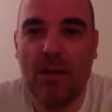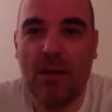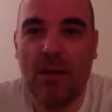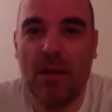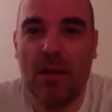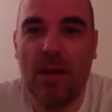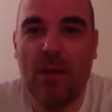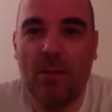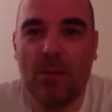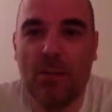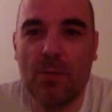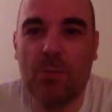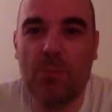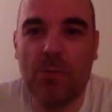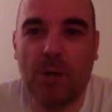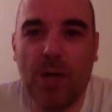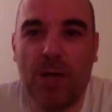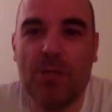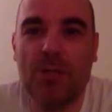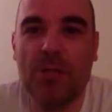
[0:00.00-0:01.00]
Like, I was
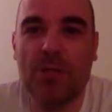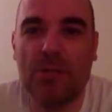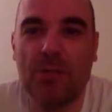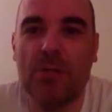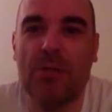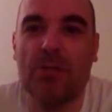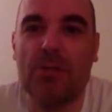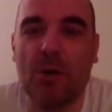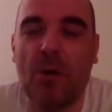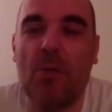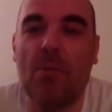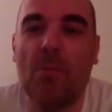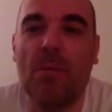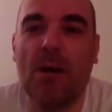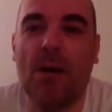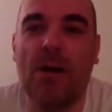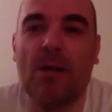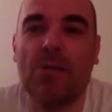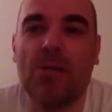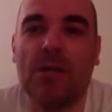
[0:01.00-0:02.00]
pressured so
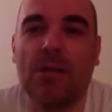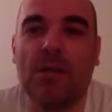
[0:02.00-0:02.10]
much.